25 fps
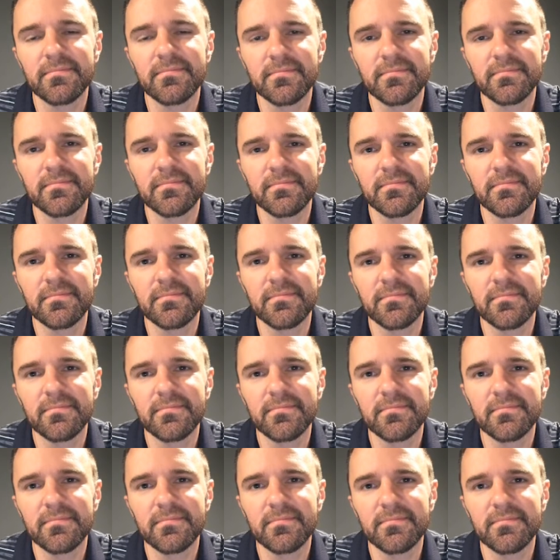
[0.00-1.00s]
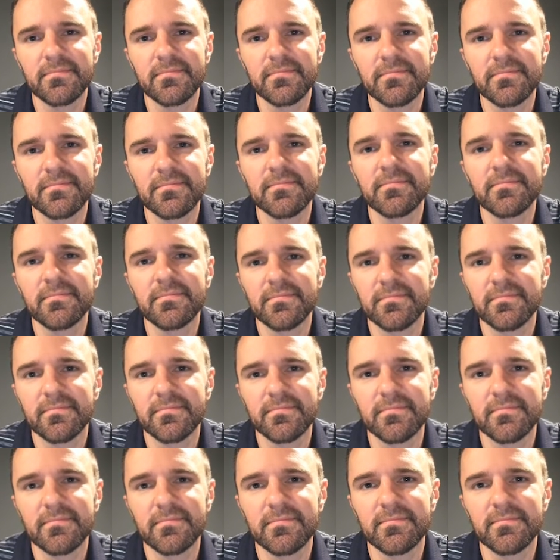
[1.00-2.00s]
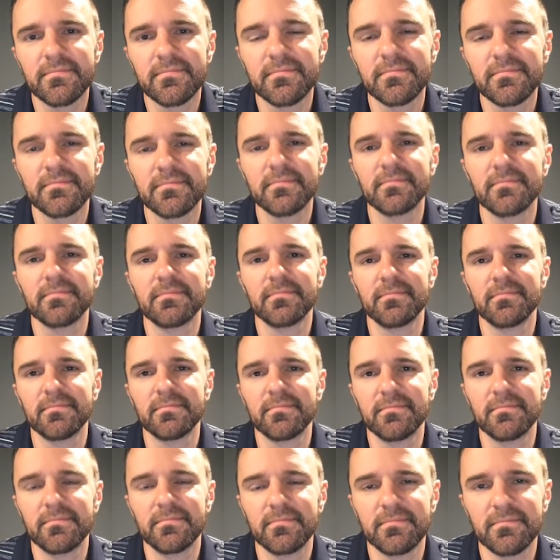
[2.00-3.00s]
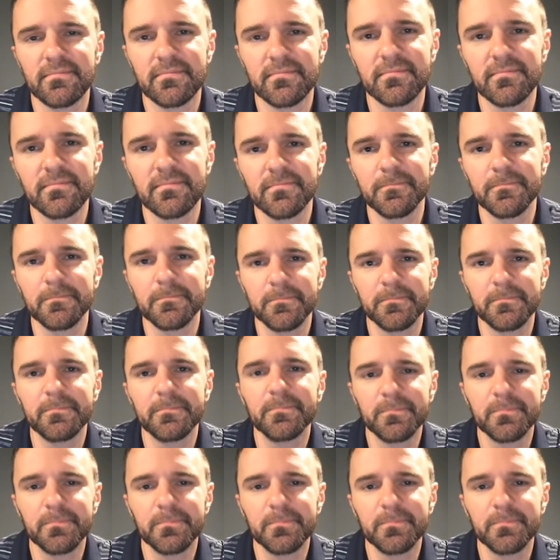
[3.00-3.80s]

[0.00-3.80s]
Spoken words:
The person shown says nothing.